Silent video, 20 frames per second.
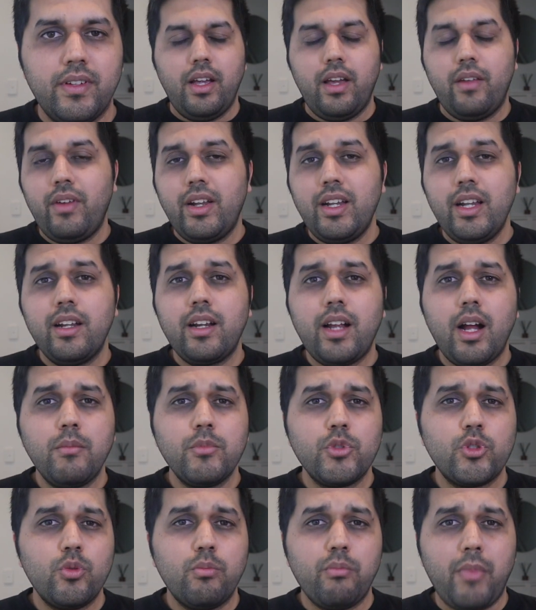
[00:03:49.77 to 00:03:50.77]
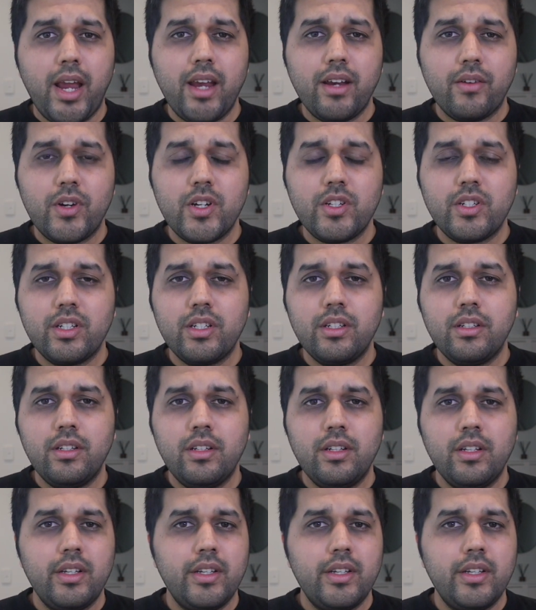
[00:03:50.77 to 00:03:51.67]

And when it comes to migration,